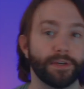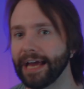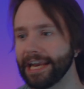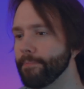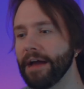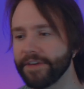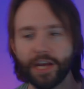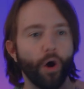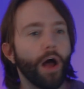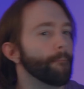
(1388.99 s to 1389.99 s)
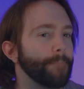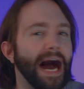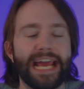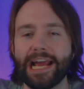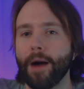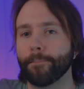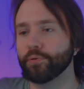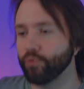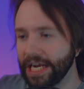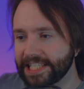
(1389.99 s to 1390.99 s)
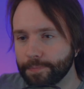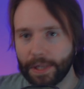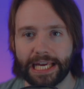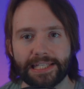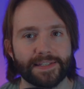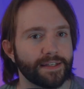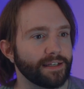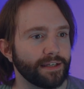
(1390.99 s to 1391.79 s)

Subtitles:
And in my video, buying a breastplate,